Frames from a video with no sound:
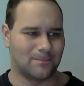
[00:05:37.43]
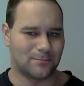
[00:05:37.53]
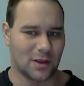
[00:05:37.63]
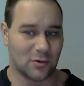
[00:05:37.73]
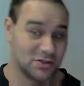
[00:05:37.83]

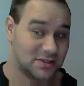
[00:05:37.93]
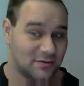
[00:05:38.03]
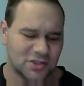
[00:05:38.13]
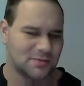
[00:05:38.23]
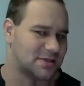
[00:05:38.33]
which has
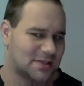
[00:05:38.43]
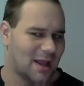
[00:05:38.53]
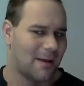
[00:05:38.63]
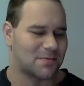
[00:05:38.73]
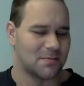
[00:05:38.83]
eventually been
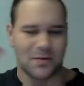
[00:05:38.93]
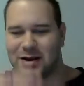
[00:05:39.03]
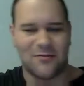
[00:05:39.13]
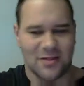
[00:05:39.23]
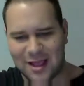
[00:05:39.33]
stopped, but
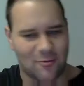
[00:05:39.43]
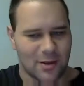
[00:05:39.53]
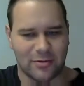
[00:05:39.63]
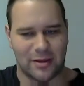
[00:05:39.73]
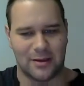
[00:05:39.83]
never that
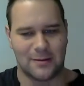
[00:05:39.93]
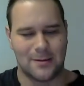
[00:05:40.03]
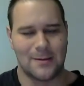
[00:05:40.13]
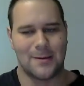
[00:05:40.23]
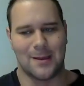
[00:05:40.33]
quickly.
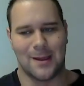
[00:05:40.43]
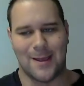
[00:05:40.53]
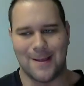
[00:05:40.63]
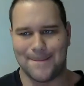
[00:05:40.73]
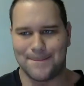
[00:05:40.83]

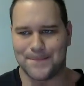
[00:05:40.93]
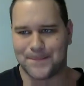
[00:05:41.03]
And